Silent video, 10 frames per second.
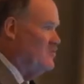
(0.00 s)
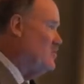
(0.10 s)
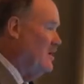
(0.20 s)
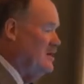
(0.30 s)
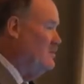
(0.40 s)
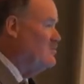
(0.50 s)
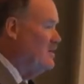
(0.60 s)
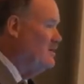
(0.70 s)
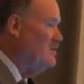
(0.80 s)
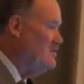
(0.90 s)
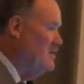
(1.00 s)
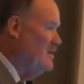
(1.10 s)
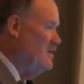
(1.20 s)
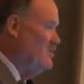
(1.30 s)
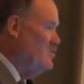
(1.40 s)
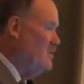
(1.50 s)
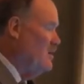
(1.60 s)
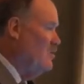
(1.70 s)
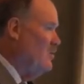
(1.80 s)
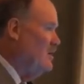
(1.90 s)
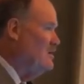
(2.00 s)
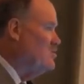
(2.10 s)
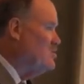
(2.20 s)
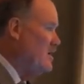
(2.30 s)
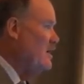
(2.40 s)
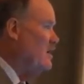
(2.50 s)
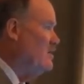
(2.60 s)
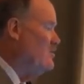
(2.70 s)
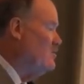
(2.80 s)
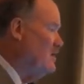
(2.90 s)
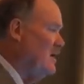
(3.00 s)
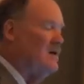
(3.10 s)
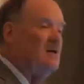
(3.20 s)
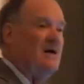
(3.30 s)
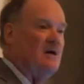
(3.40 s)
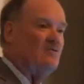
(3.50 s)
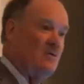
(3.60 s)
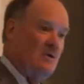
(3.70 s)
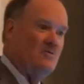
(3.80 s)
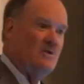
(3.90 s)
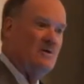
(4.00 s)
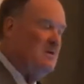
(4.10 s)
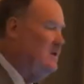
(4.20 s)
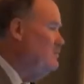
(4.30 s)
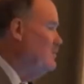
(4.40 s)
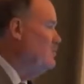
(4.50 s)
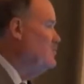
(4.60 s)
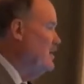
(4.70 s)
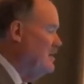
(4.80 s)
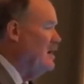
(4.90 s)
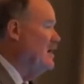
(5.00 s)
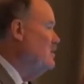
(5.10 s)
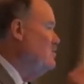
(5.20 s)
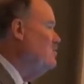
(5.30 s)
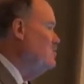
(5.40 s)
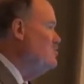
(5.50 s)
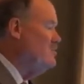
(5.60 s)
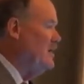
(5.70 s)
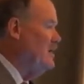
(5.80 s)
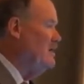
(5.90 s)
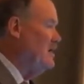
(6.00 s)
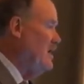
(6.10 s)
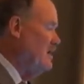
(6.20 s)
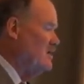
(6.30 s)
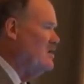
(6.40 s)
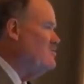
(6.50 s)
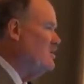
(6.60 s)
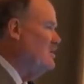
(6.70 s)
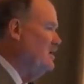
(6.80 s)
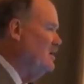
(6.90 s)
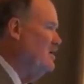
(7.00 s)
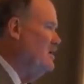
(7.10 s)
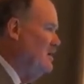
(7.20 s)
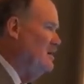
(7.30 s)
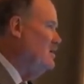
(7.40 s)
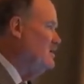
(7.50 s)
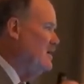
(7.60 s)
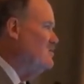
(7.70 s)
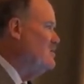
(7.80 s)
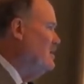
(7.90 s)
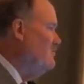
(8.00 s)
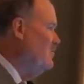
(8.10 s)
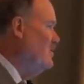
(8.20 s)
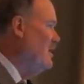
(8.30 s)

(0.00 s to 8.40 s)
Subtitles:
studying themselves. So they are willing to sign on to their data, like 23andMe. People say, yeah, you can use my data agnostically in a data set for